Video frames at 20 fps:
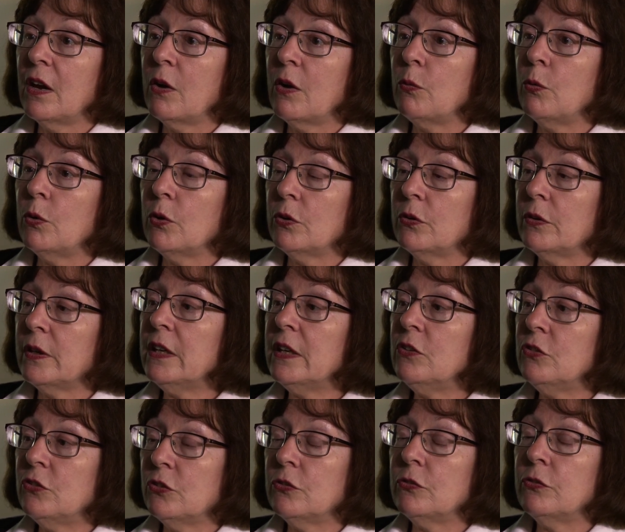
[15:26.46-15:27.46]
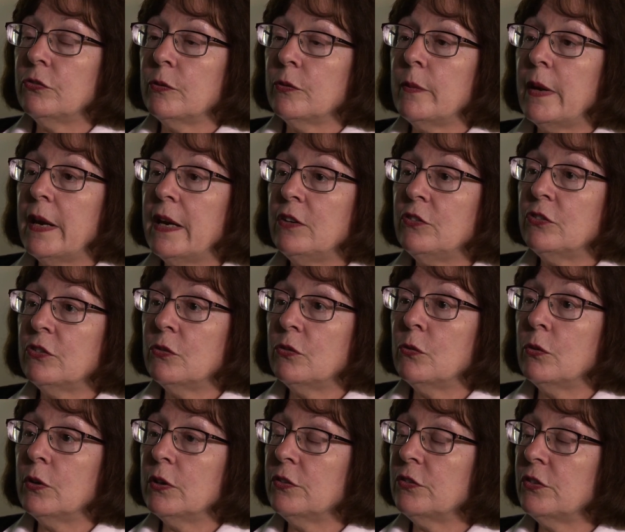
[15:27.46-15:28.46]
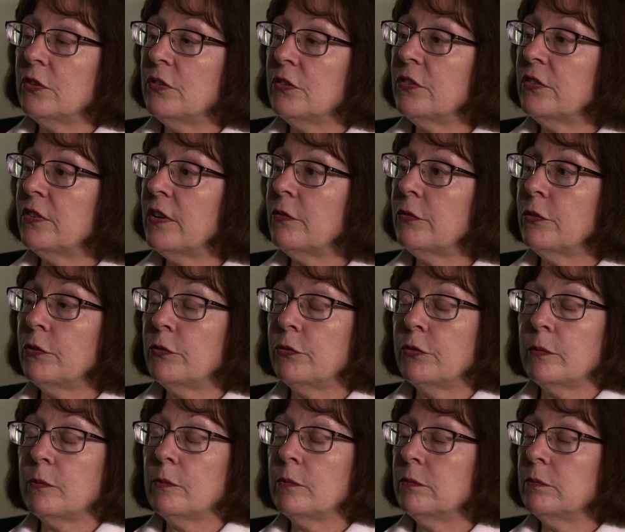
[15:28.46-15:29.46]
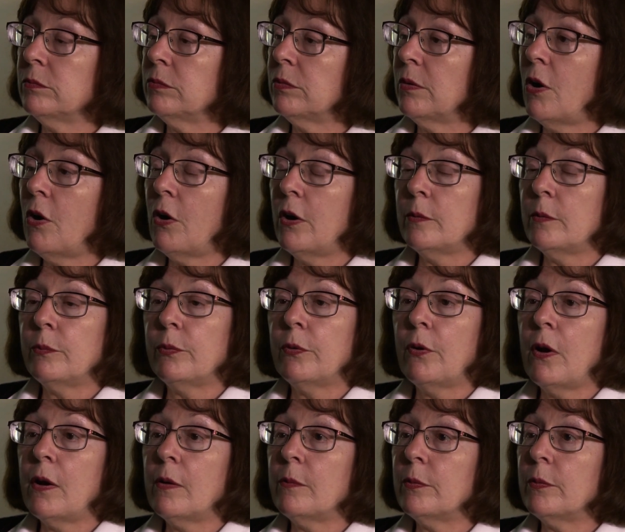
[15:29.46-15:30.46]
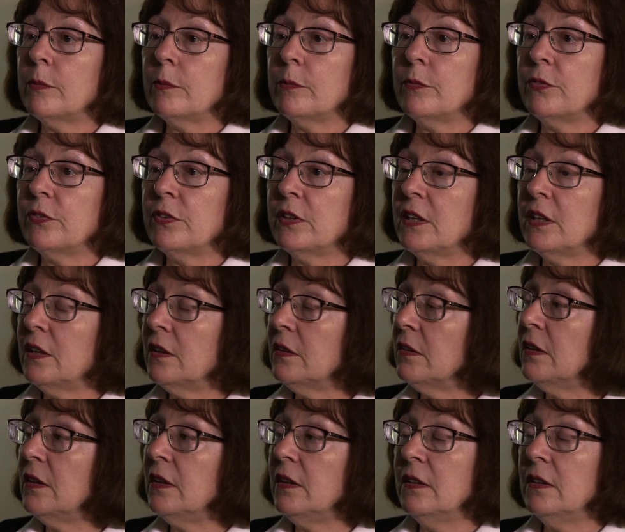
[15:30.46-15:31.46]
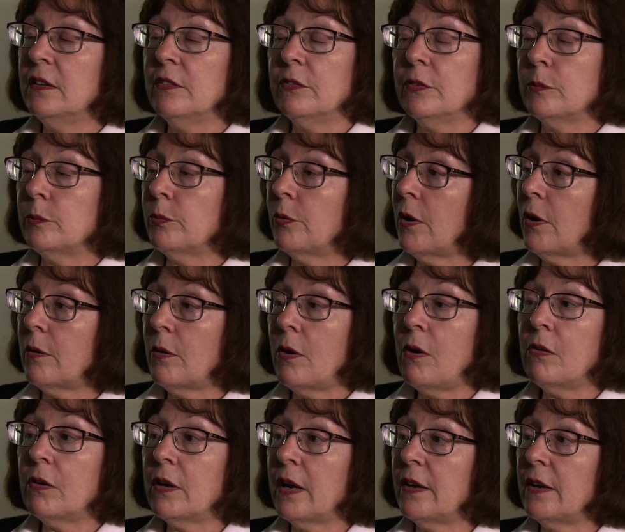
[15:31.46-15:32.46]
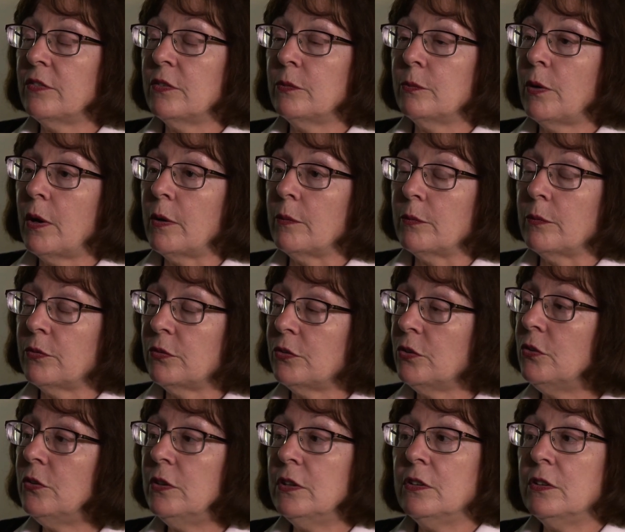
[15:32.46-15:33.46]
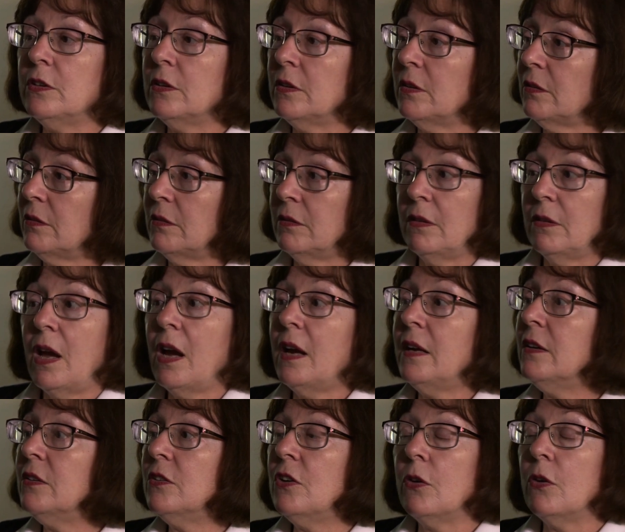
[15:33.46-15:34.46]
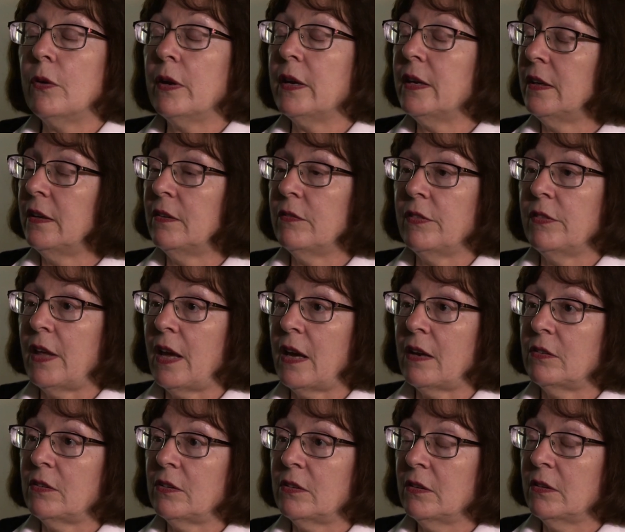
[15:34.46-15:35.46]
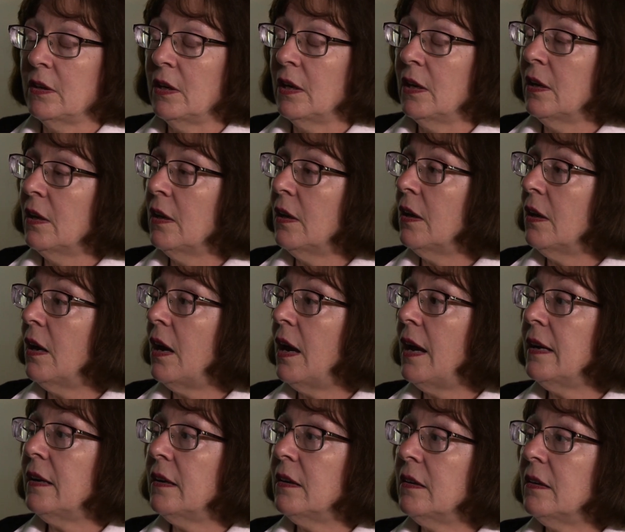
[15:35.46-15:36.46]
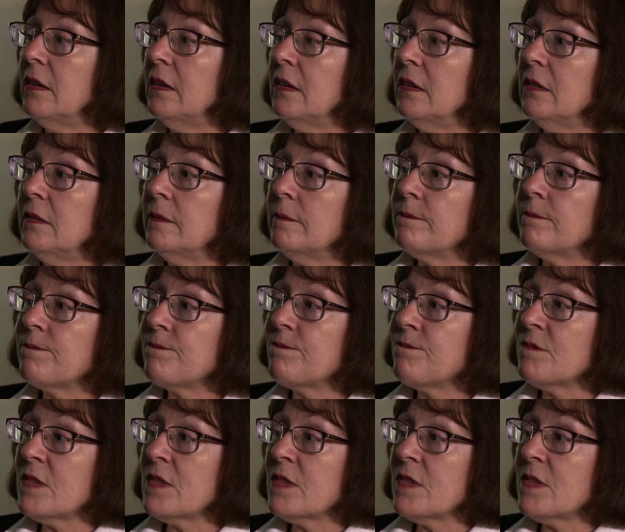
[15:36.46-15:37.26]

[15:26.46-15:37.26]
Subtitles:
were injured from Agent Orange and suffer from heart problems, kidney, liver problems, all kinds of problems. I didn't know any of that. I